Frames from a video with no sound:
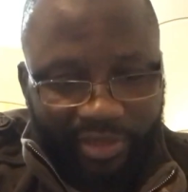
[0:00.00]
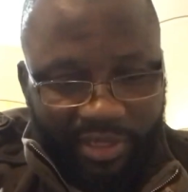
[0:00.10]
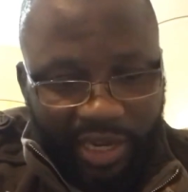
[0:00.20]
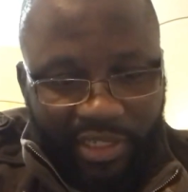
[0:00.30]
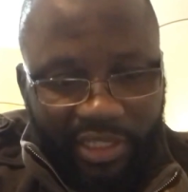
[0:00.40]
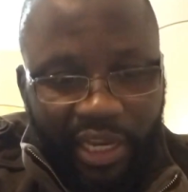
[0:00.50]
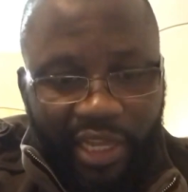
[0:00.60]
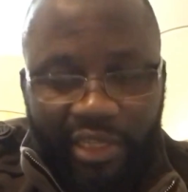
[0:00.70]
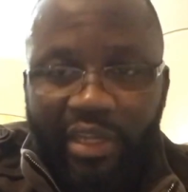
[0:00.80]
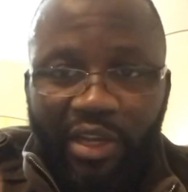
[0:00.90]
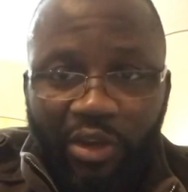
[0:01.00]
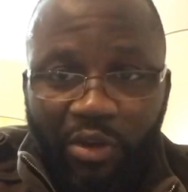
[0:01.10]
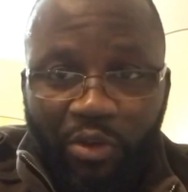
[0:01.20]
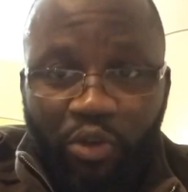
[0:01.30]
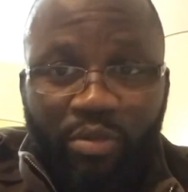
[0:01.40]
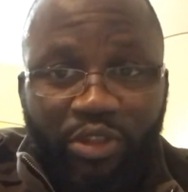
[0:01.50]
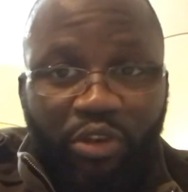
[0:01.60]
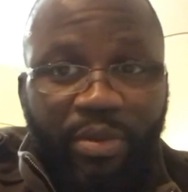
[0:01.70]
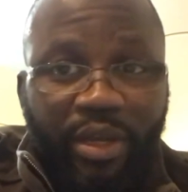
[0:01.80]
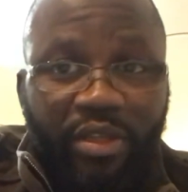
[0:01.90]
That's stealing. Who was
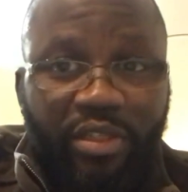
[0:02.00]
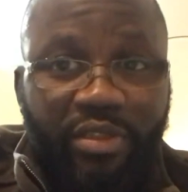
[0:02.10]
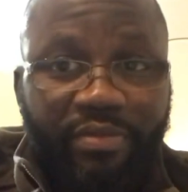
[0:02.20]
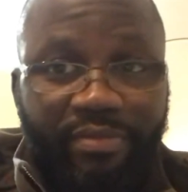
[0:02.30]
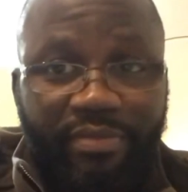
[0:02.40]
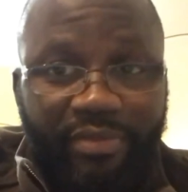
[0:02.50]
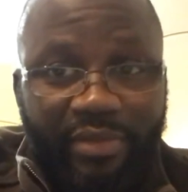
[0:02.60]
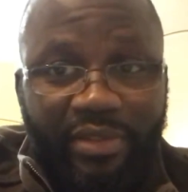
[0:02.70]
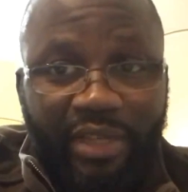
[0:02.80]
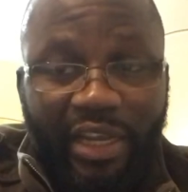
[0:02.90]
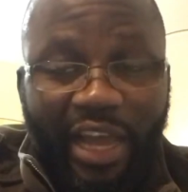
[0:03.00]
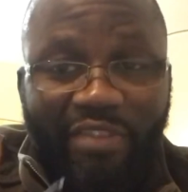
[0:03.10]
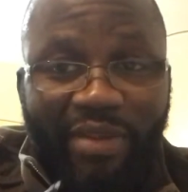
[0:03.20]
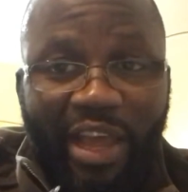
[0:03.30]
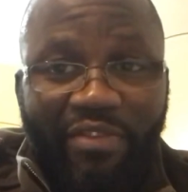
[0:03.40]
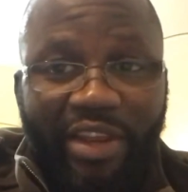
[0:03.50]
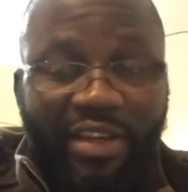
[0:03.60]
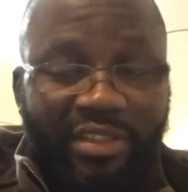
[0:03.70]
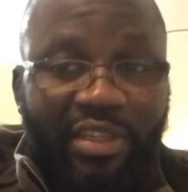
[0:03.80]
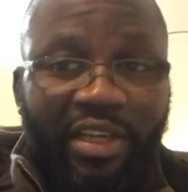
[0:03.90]
robbing us? And I have my
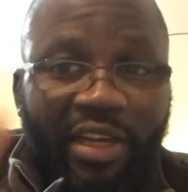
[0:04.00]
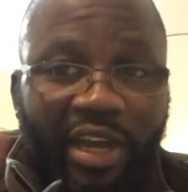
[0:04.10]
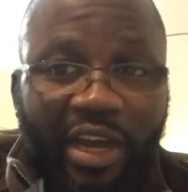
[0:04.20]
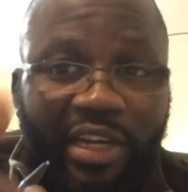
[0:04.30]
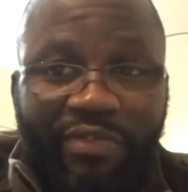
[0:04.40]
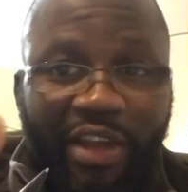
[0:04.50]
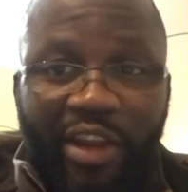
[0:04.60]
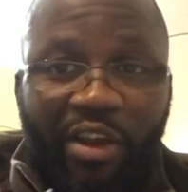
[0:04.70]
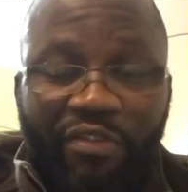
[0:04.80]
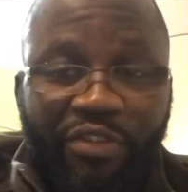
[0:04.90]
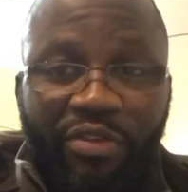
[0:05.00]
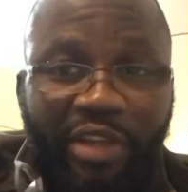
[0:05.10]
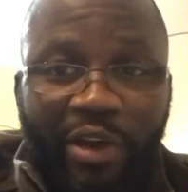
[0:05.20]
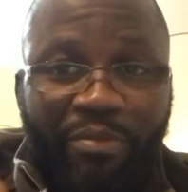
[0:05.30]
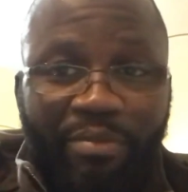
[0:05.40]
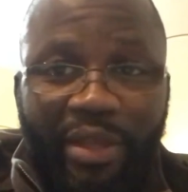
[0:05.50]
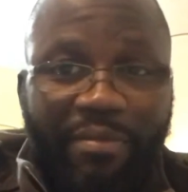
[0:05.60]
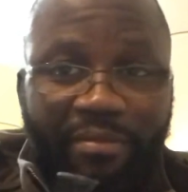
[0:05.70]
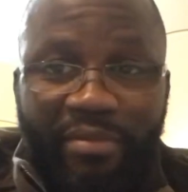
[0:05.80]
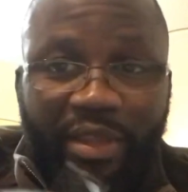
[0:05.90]
evidence. And if any of you doubt me,
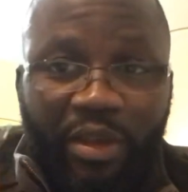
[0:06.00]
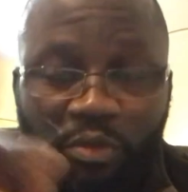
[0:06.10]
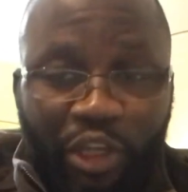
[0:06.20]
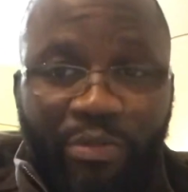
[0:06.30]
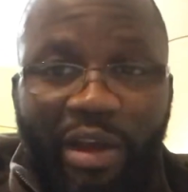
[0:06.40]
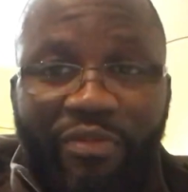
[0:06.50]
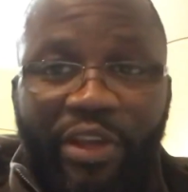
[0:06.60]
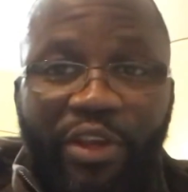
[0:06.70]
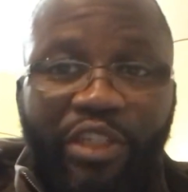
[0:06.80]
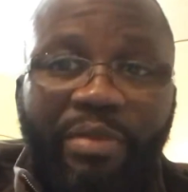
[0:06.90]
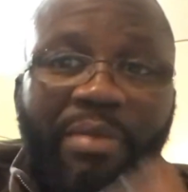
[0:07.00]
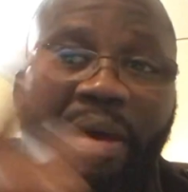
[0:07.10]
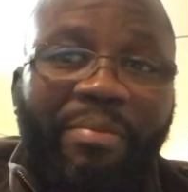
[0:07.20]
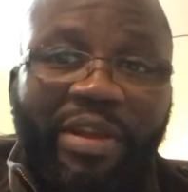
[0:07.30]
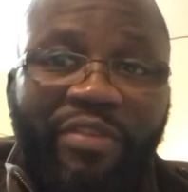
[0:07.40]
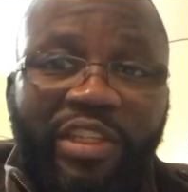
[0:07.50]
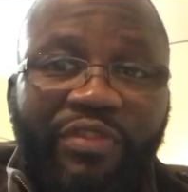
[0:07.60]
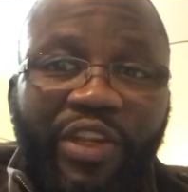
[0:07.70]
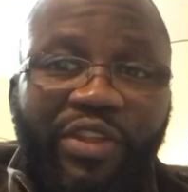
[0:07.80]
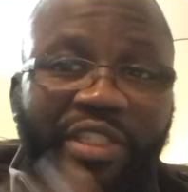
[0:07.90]
watch my videos, man, my previous
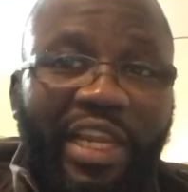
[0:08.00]
videos that